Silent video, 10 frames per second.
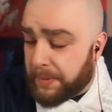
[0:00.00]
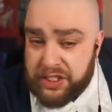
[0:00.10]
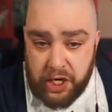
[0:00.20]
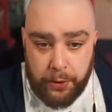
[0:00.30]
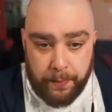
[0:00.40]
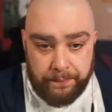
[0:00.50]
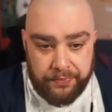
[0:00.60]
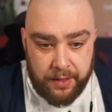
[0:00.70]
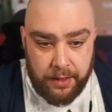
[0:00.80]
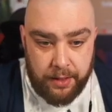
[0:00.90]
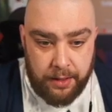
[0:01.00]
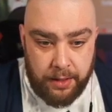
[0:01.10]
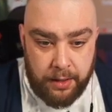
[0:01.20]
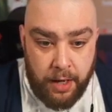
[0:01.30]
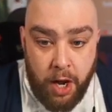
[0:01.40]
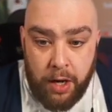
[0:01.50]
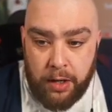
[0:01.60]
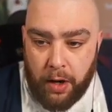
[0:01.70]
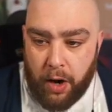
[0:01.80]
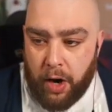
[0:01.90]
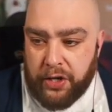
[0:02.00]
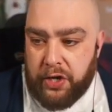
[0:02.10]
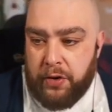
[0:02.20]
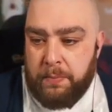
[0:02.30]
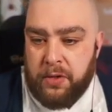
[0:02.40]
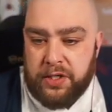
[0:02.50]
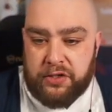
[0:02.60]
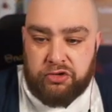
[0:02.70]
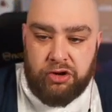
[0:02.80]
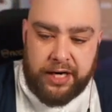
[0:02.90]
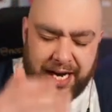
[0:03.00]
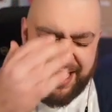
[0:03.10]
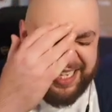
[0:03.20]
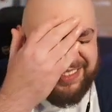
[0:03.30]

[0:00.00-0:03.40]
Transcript: two. Are you mother trucker?